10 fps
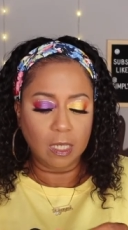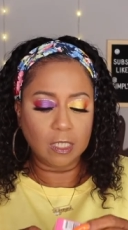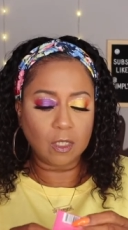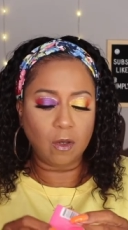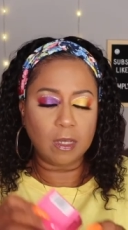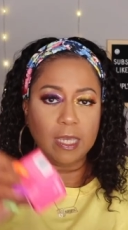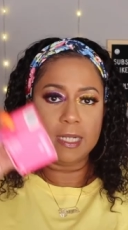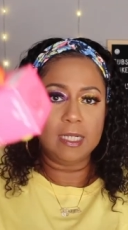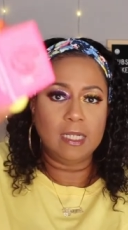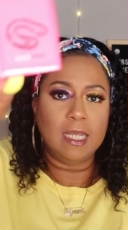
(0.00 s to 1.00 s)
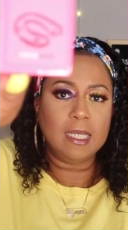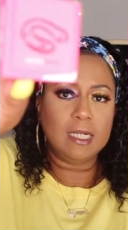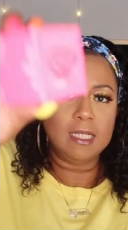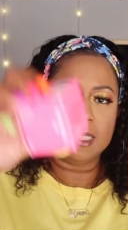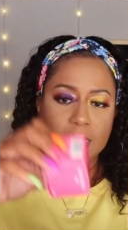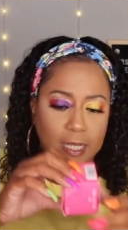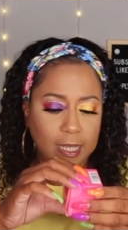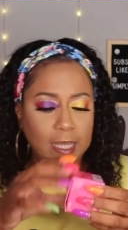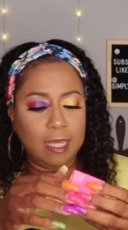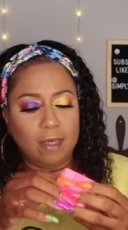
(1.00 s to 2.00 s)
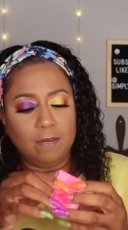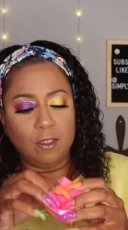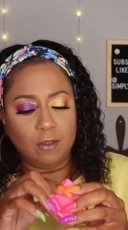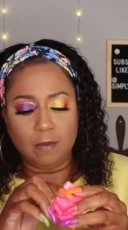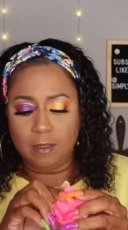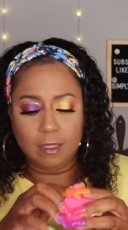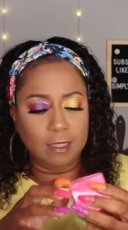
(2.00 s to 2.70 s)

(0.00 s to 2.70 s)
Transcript: It's called candy necklace. I have to.